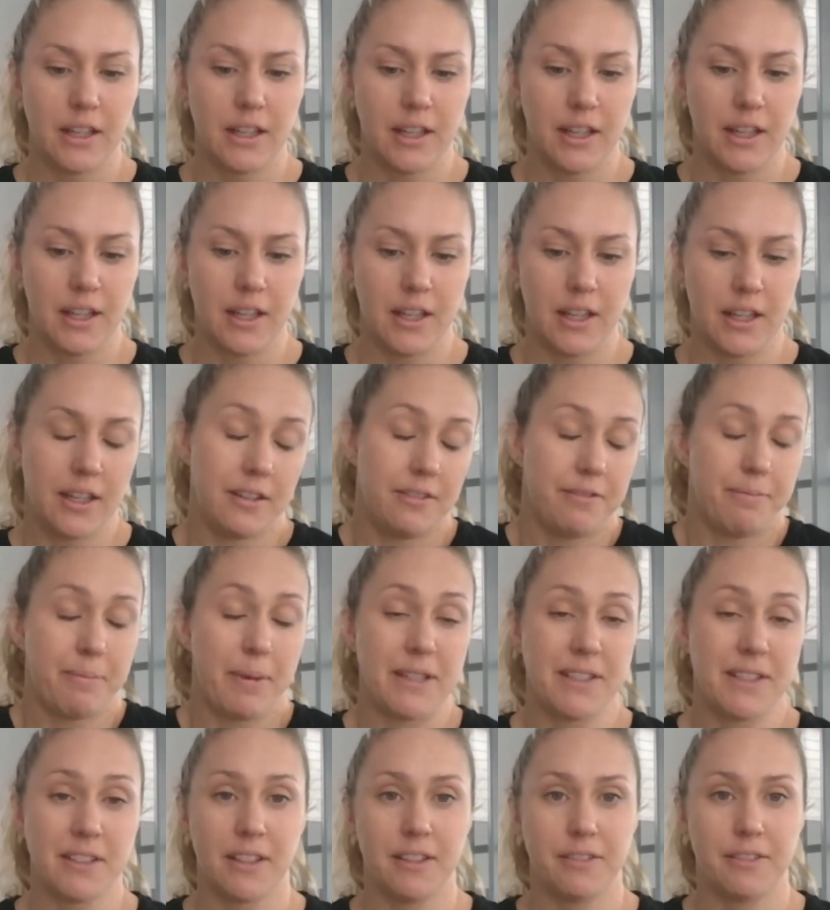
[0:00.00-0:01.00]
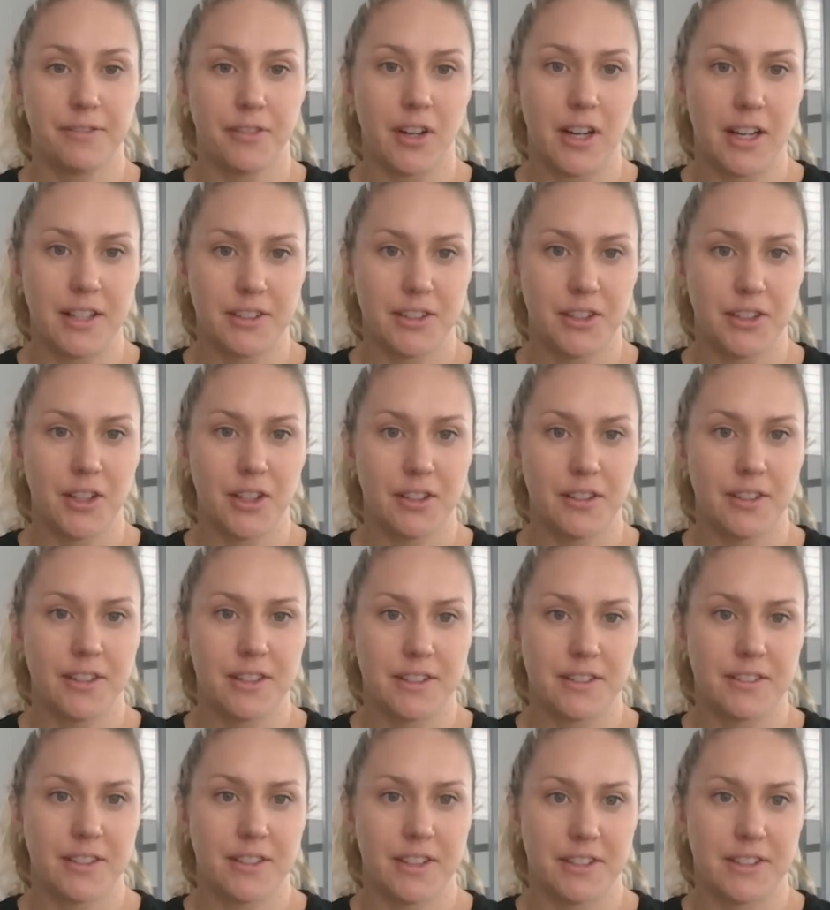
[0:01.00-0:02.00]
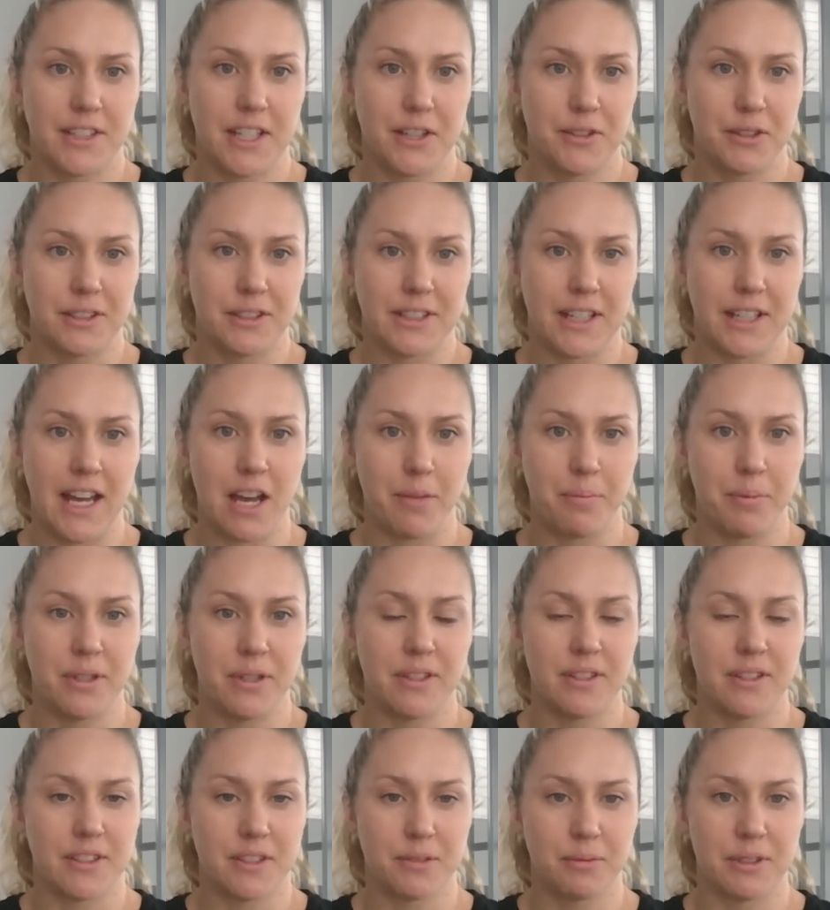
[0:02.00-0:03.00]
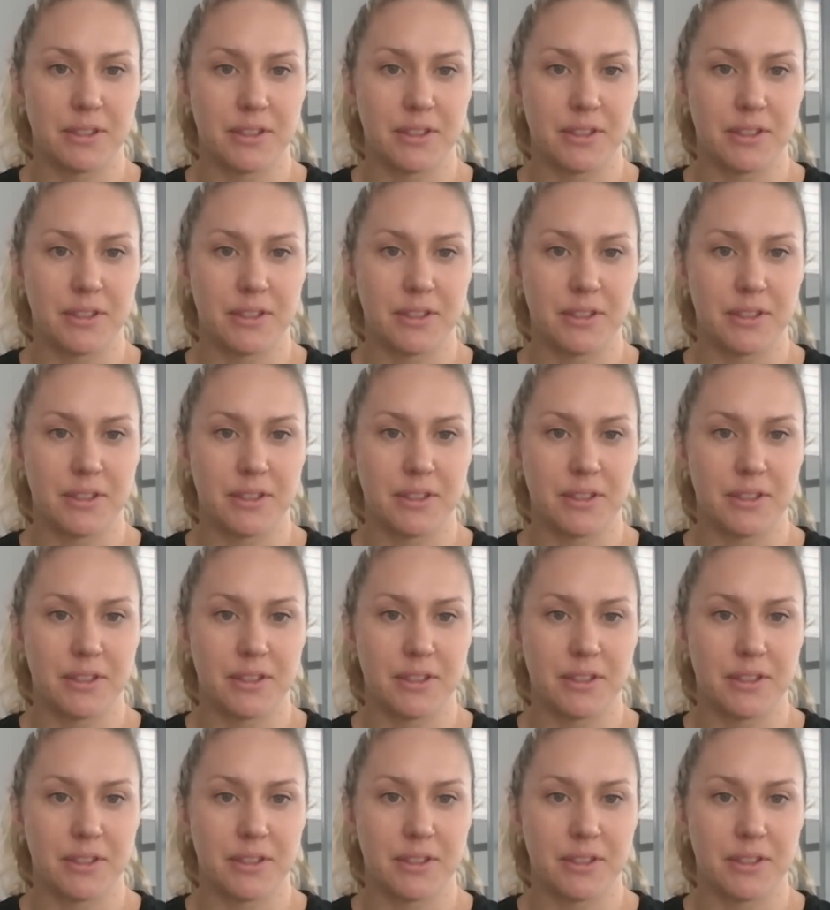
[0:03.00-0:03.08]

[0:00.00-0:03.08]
he basically finds, you know, the secret to happiness,